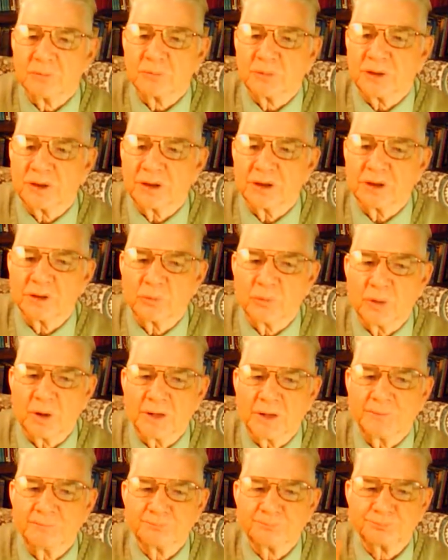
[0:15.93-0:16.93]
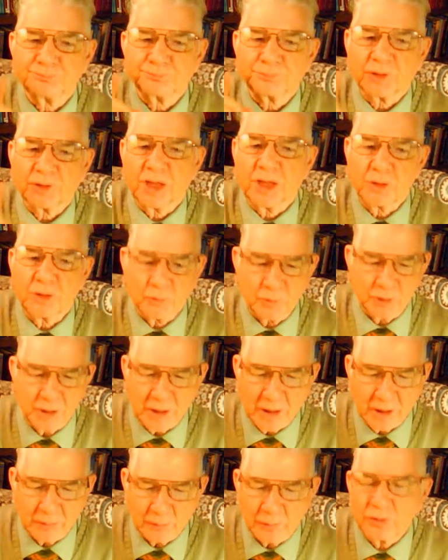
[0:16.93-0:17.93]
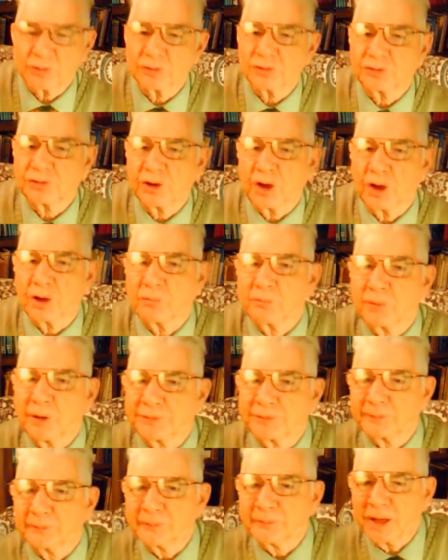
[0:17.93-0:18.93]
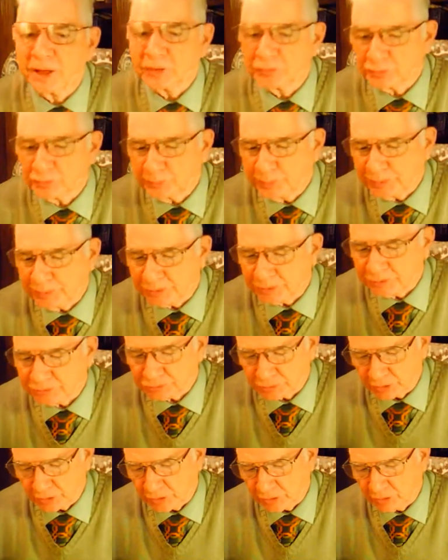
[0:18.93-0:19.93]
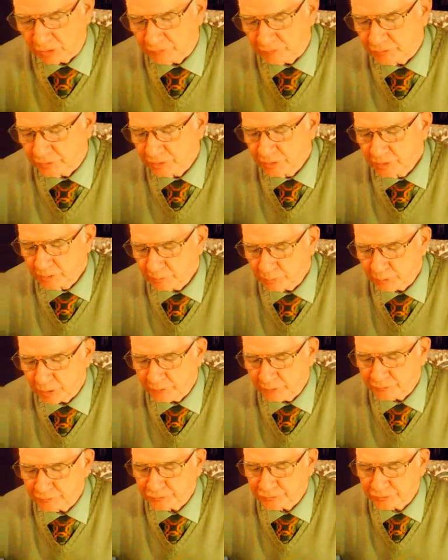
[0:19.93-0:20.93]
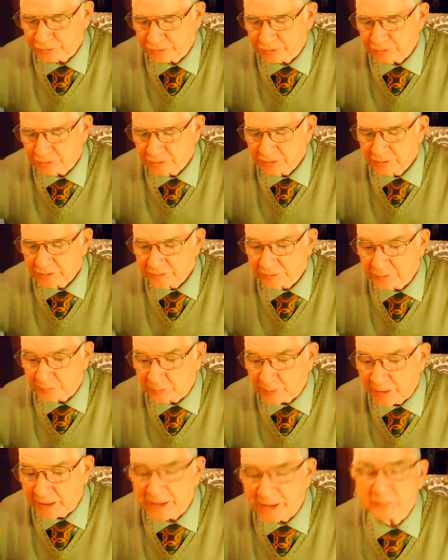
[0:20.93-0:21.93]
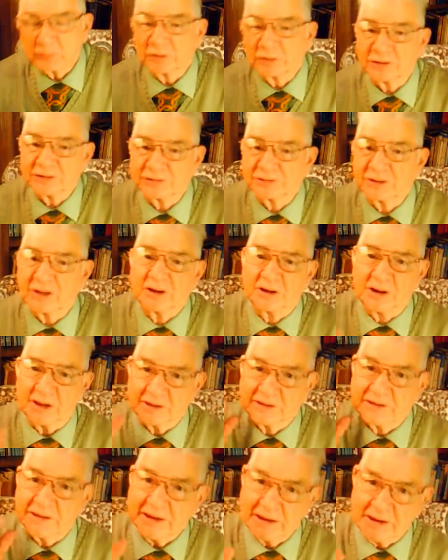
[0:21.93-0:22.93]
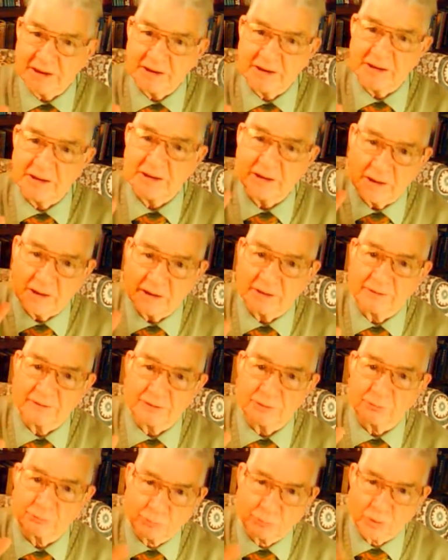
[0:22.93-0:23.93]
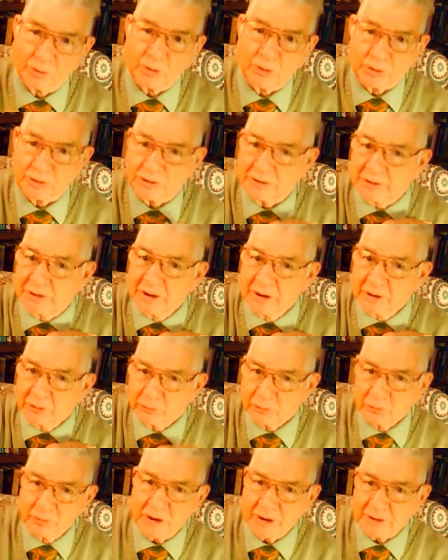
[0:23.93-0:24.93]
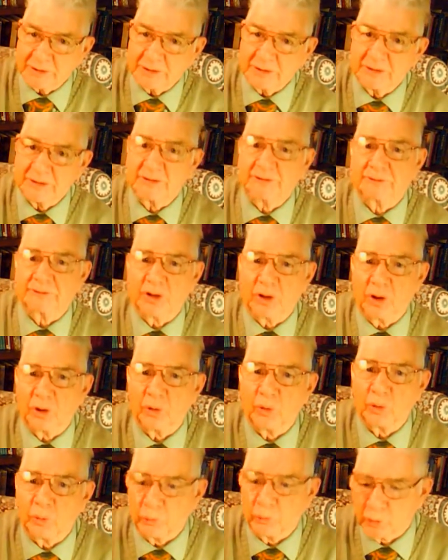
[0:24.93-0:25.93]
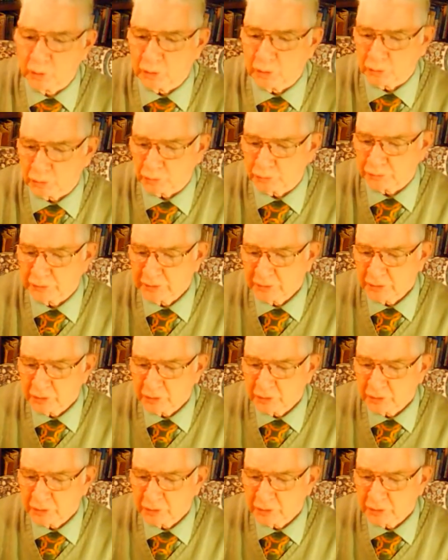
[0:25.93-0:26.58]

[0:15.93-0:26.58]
But anyway, here we are. We're going to talk about the mountain peaks of prophecy. The Bible is unlike any other book written in the whole world.